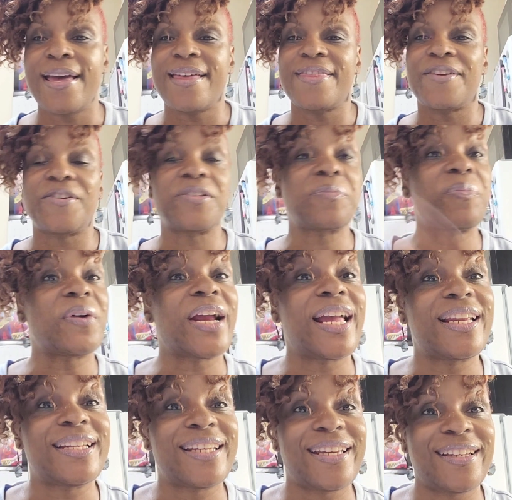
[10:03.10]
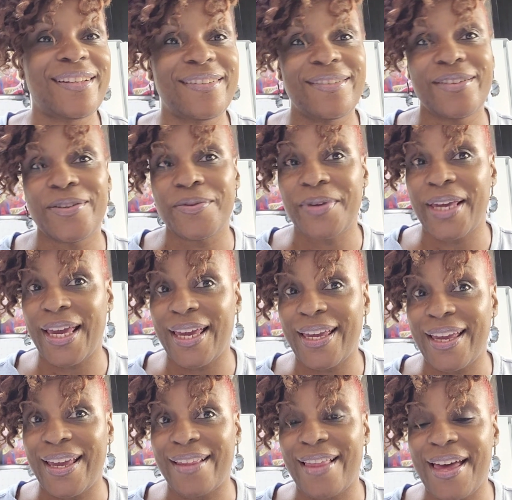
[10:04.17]
There's Brandon, who
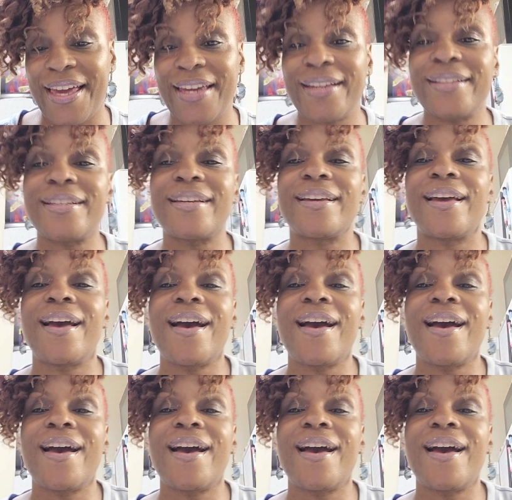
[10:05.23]
KK liked.